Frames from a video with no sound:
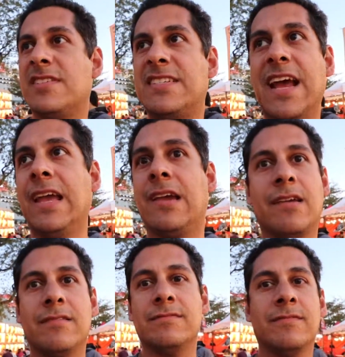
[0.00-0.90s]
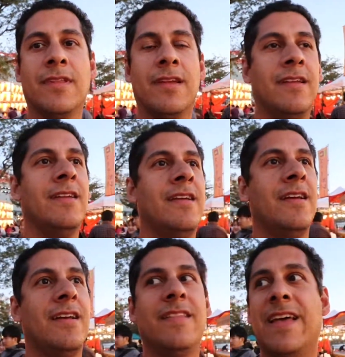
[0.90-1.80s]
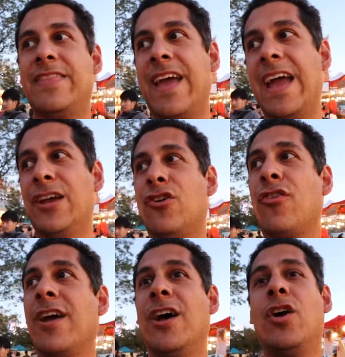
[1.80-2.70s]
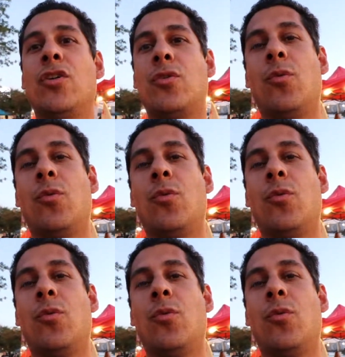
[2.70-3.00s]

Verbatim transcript: steak that they grilled